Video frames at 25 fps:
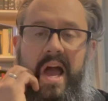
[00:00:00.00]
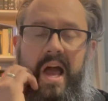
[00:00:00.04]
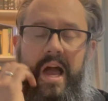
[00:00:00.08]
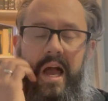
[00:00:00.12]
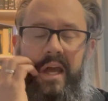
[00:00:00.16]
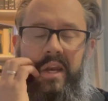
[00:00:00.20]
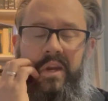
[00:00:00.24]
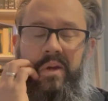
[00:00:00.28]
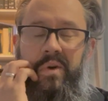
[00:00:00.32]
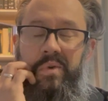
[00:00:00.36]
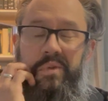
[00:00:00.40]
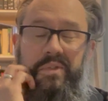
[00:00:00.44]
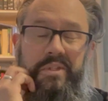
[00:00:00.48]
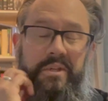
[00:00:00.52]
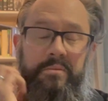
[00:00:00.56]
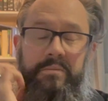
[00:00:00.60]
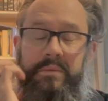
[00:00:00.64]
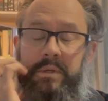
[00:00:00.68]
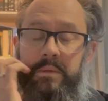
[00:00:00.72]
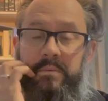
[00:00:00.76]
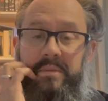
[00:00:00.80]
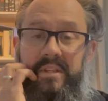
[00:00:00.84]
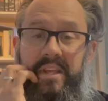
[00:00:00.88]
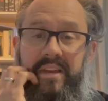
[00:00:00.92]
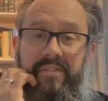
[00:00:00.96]
I know
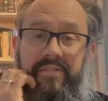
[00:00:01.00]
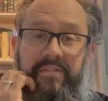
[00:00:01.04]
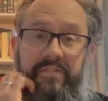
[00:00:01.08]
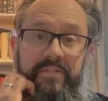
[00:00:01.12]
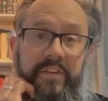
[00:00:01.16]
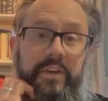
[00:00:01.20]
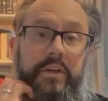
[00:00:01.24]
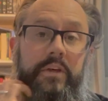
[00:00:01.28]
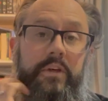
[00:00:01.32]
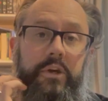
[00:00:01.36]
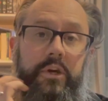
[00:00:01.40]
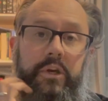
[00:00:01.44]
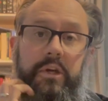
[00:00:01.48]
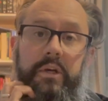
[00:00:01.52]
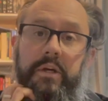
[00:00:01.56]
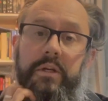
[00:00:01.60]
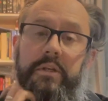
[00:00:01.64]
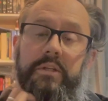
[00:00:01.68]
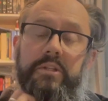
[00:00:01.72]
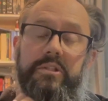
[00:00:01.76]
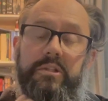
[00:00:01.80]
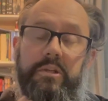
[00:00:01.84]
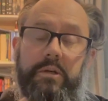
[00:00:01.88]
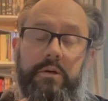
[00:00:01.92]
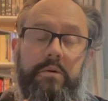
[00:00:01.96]
sometimes they feel
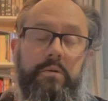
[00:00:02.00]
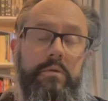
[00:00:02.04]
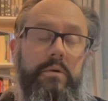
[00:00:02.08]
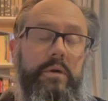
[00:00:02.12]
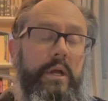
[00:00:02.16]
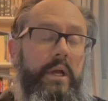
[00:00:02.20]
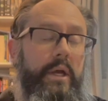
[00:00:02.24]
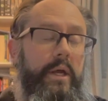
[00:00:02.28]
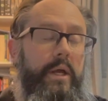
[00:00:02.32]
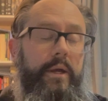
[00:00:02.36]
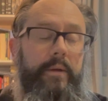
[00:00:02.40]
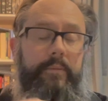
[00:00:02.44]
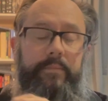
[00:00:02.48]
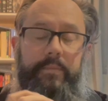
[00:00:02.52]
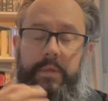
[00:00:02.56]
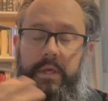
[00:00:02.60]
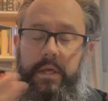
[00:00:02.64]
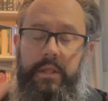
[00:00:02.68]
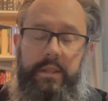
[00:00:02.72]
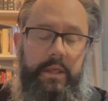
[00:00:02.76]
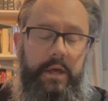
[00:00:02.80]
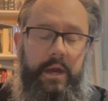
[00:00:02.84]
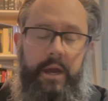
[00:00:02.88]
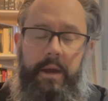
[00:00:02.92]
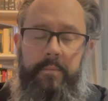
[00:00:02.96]
good, so
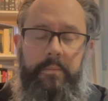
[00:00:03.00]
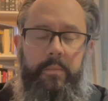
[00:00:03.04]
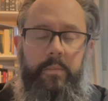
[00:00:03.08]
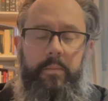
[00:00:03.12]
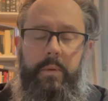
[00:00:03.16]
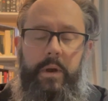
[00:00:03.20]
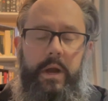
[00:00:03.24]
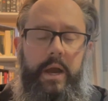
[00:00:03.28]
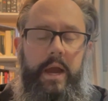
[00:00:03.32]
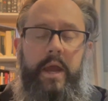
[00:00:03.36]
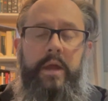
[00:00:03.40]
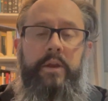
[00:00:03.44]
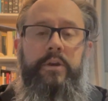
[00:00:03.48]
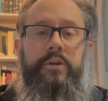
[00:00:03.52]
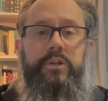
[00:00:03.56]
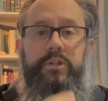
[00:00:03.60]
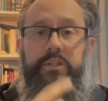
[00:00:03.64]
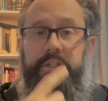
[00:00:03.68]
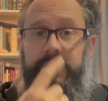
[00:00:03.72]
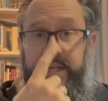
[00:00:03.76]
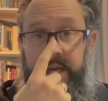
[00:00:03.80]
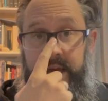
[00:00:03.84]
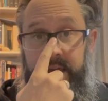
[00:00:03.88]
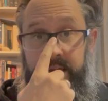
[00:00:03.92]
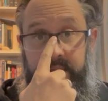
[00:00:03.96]
I
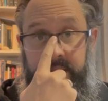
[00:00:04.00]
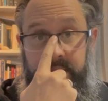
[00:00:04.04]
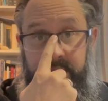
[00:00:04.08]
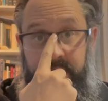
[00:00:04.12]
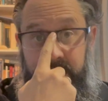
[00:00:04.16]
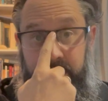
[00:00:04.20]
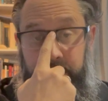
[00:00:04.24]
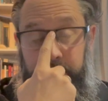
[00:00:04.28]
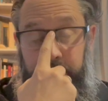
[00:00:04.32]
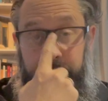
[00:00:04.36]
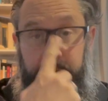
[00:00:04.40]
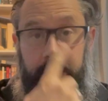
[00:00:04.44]
understand that.